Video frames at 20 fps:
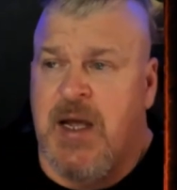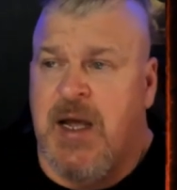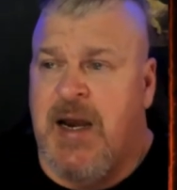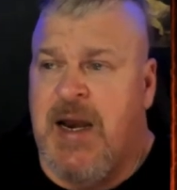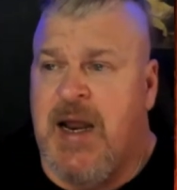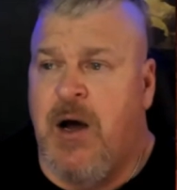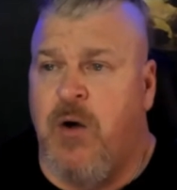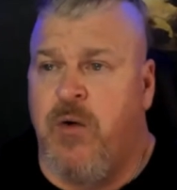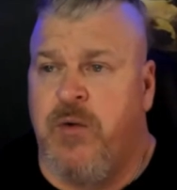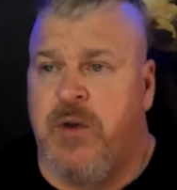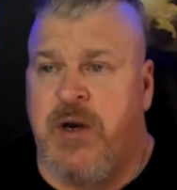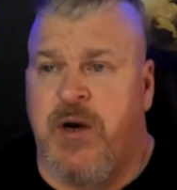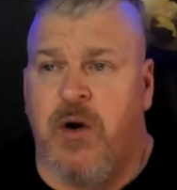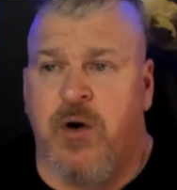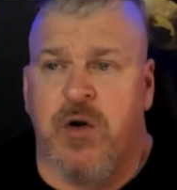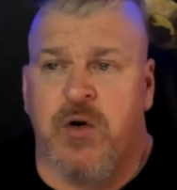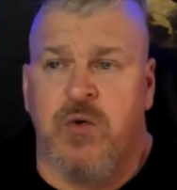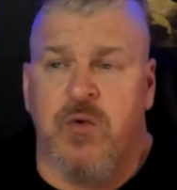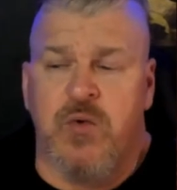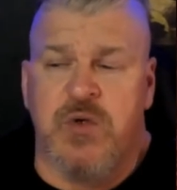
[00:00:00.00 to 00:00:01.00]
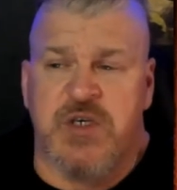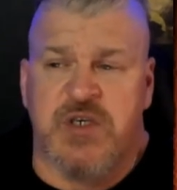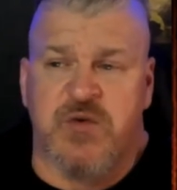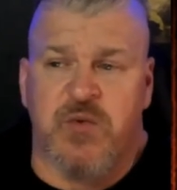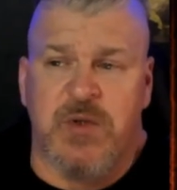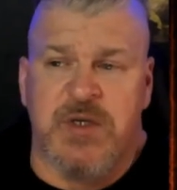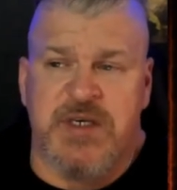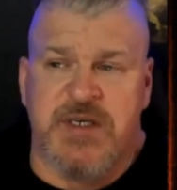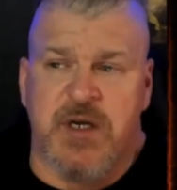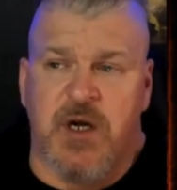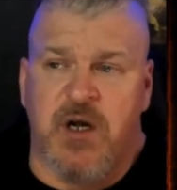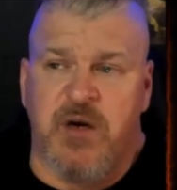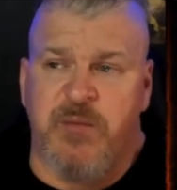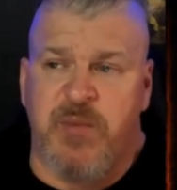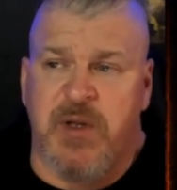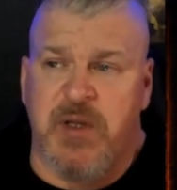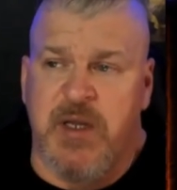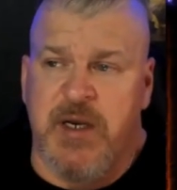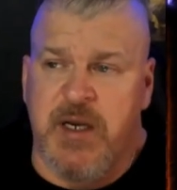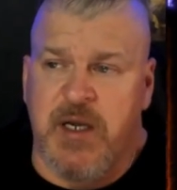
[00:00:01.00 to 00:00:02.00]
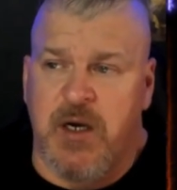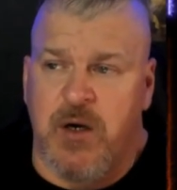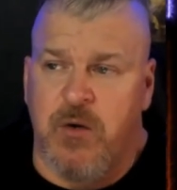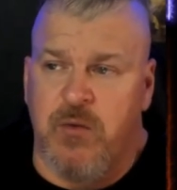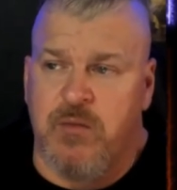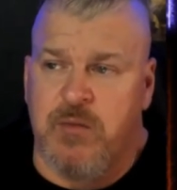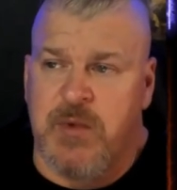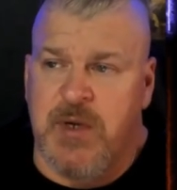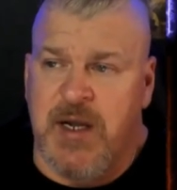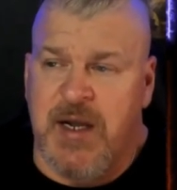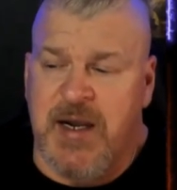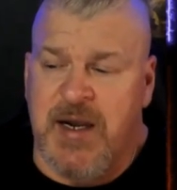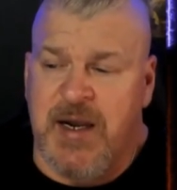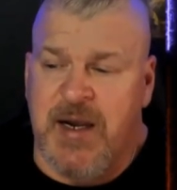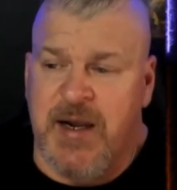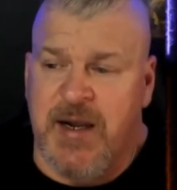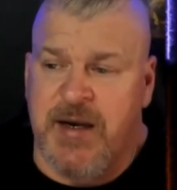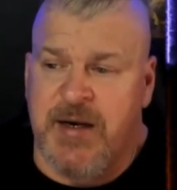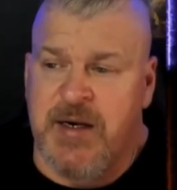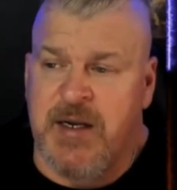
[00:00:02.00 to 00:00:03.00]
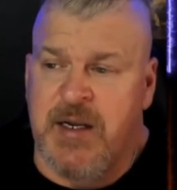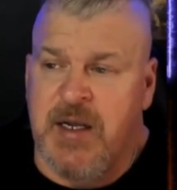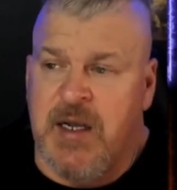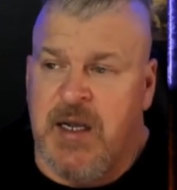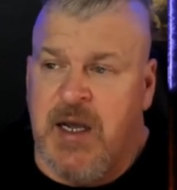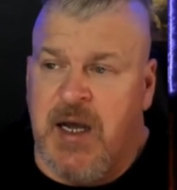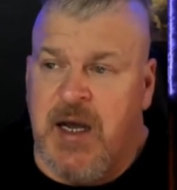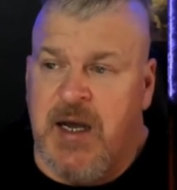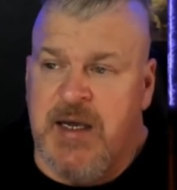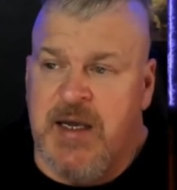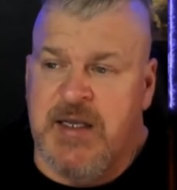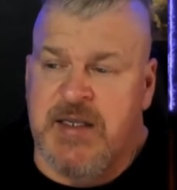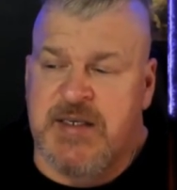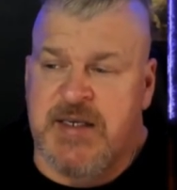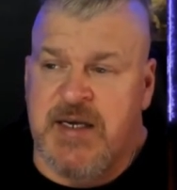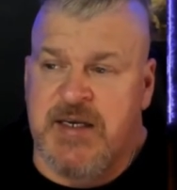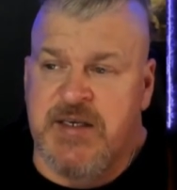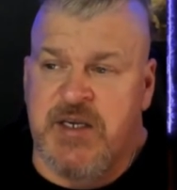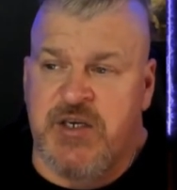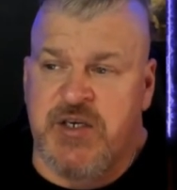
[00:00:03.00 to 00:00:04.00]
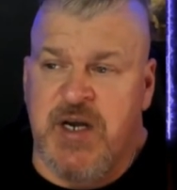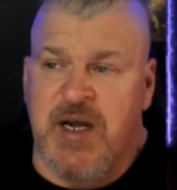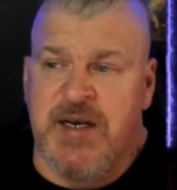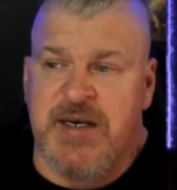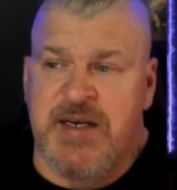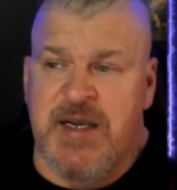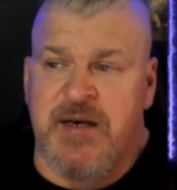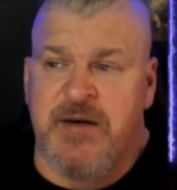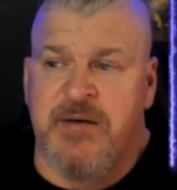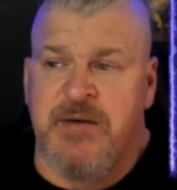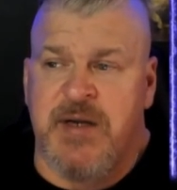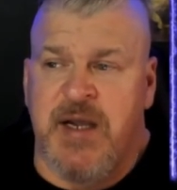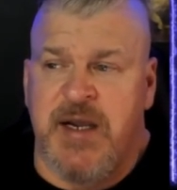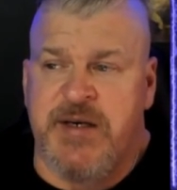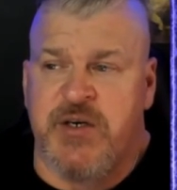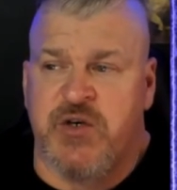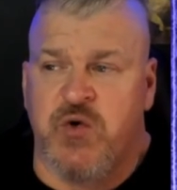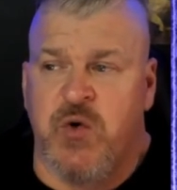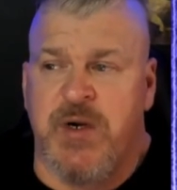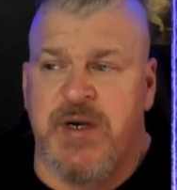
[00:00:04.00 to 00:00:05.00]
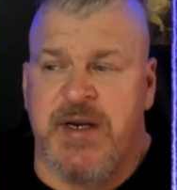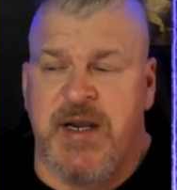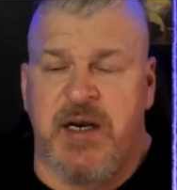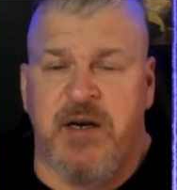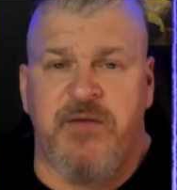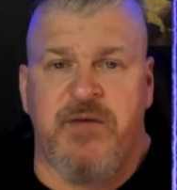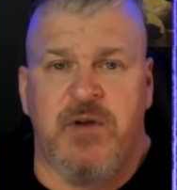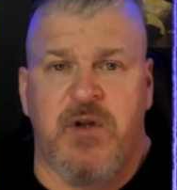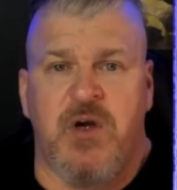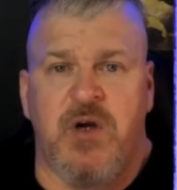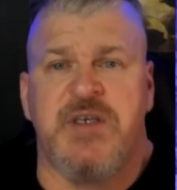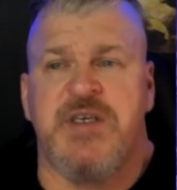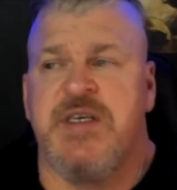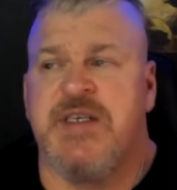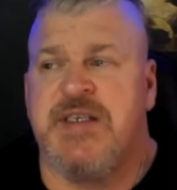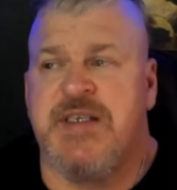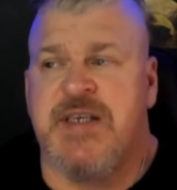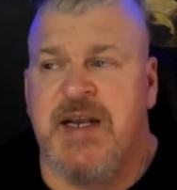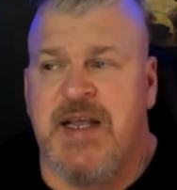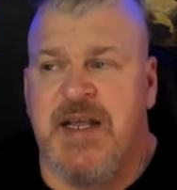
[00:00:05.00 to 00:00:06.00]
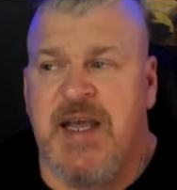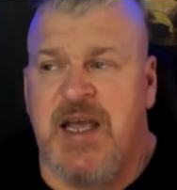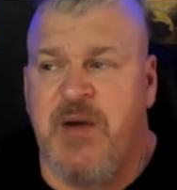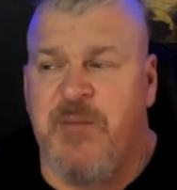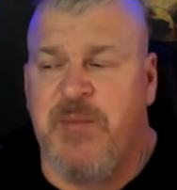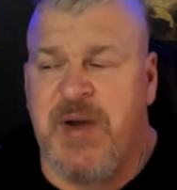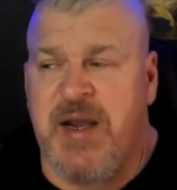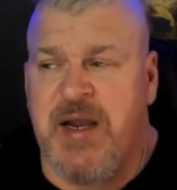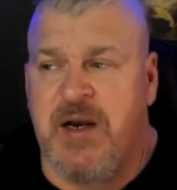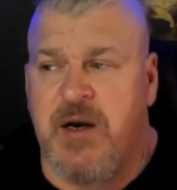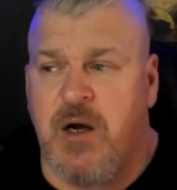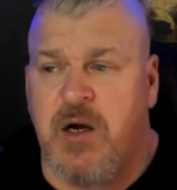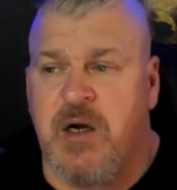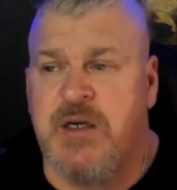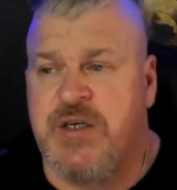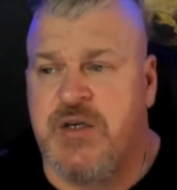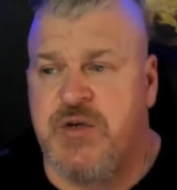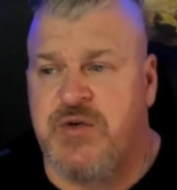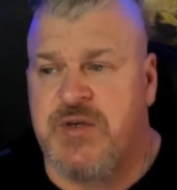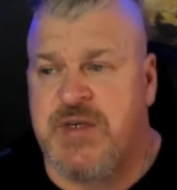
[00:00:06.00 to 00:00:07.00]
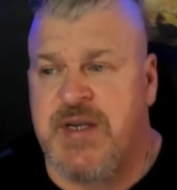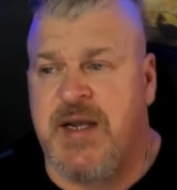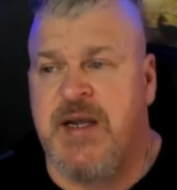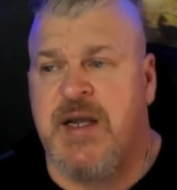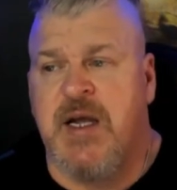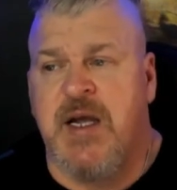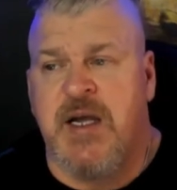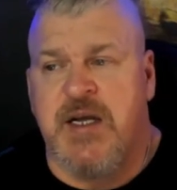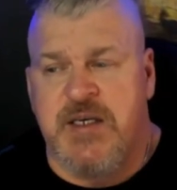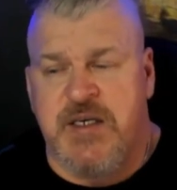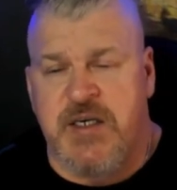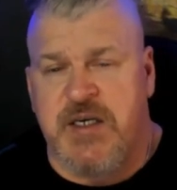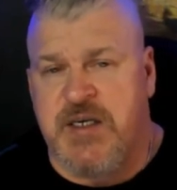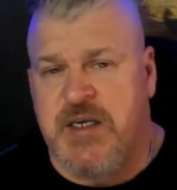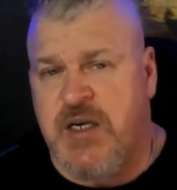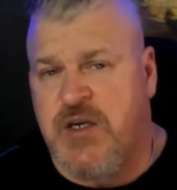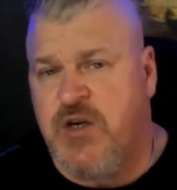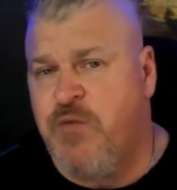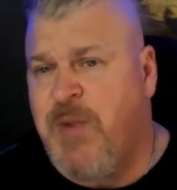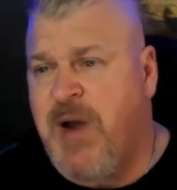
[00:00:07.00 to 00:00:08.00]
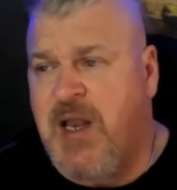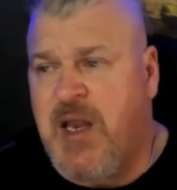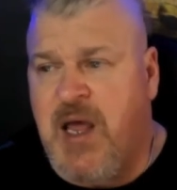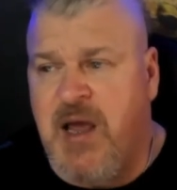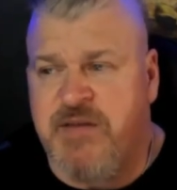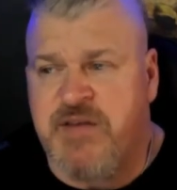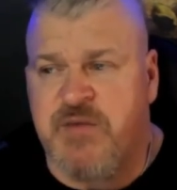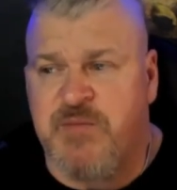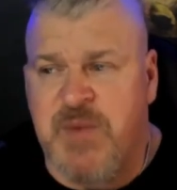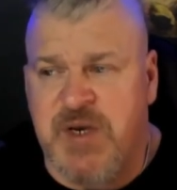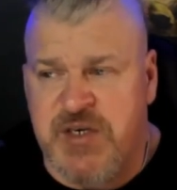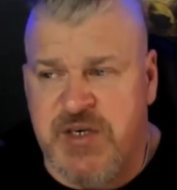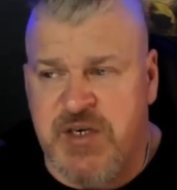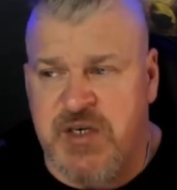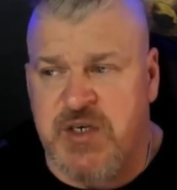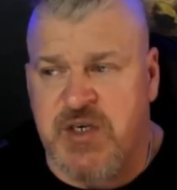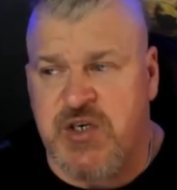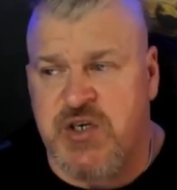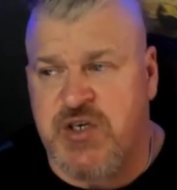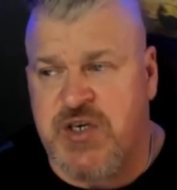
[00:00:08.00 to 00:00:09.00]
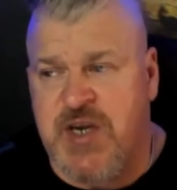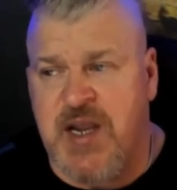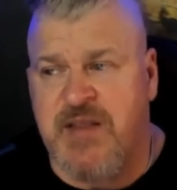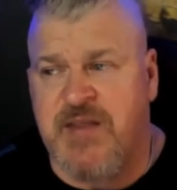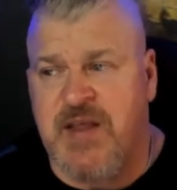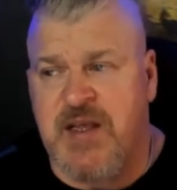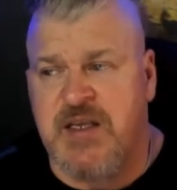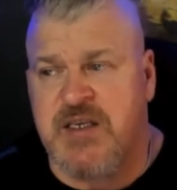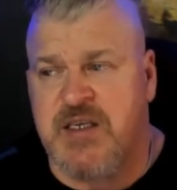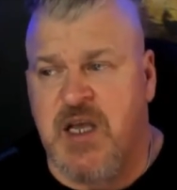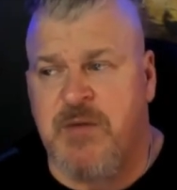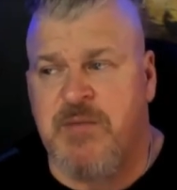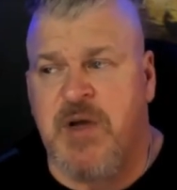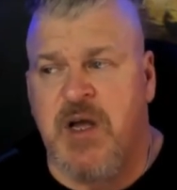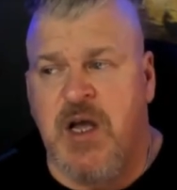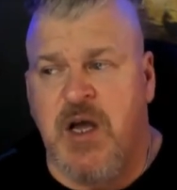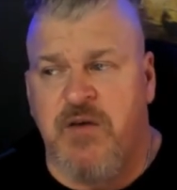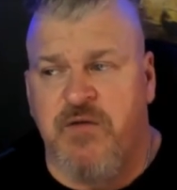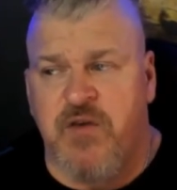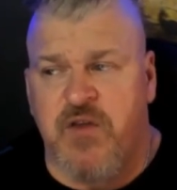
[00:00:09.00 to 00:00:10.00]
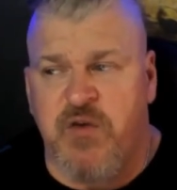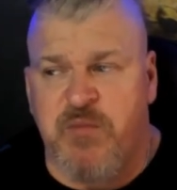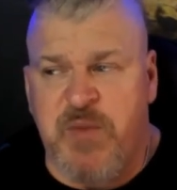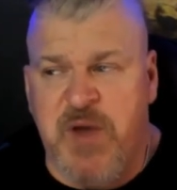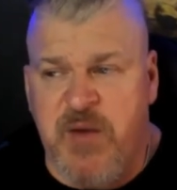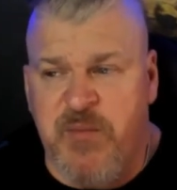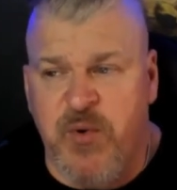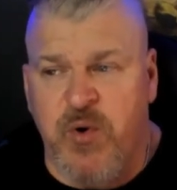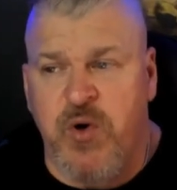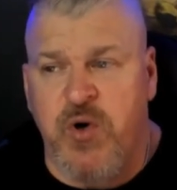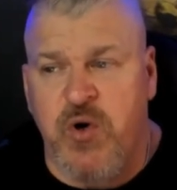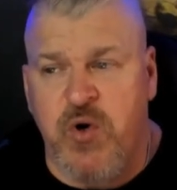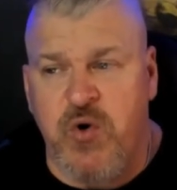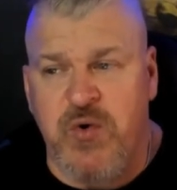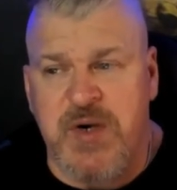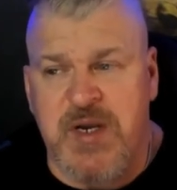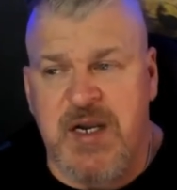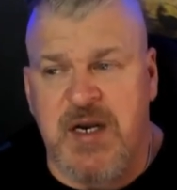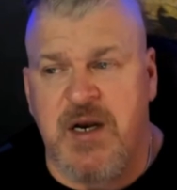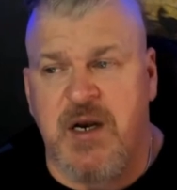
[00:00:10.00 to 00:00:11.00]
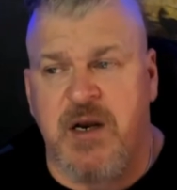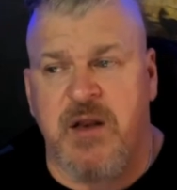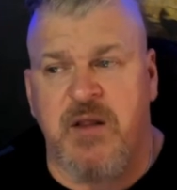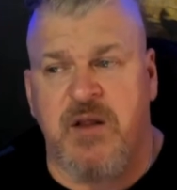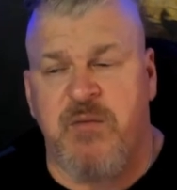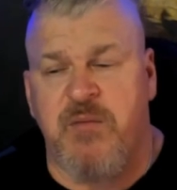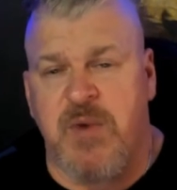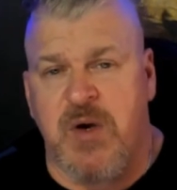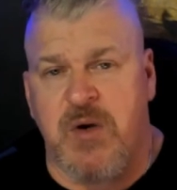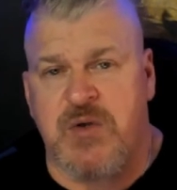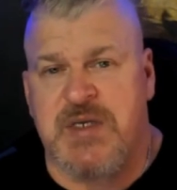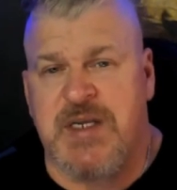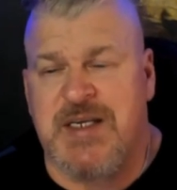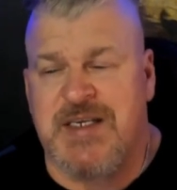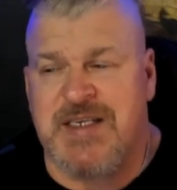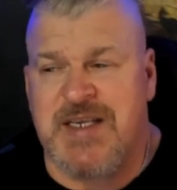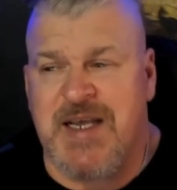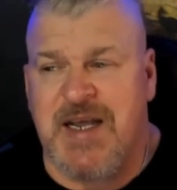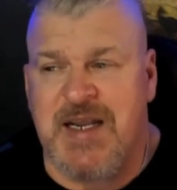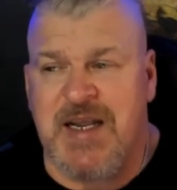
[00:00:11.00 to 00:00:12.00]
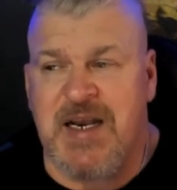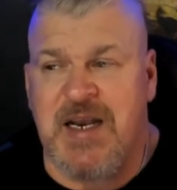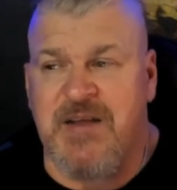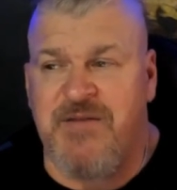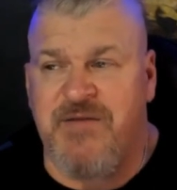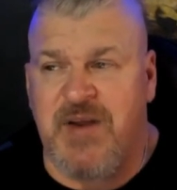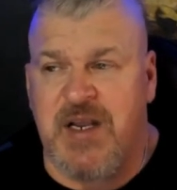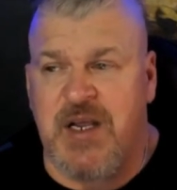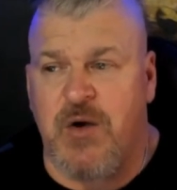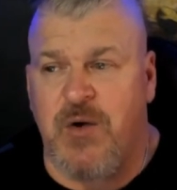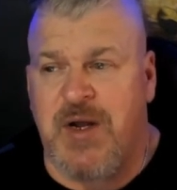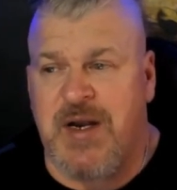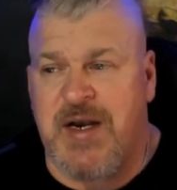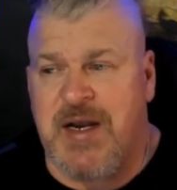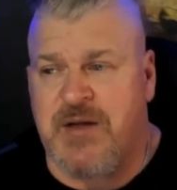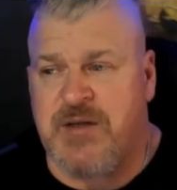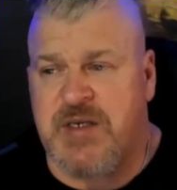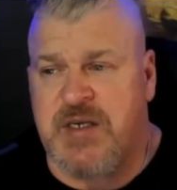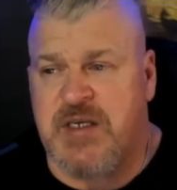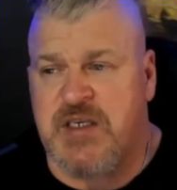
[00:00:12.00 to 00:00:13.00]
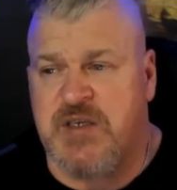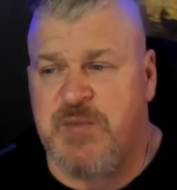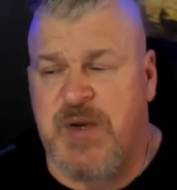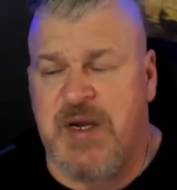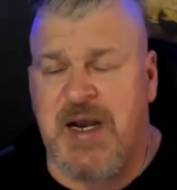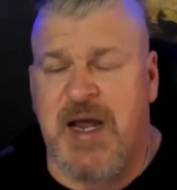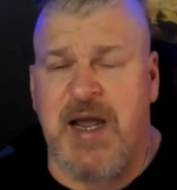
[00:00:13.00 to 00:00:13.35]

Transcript: Now, an article was just released on Politico, and uh, it says that John Deaton, a Detroit native, launched his Senate campaign on Tuesday to continue my life's mission to shake things up for the people who need it the most, he said in a video announcing his bid.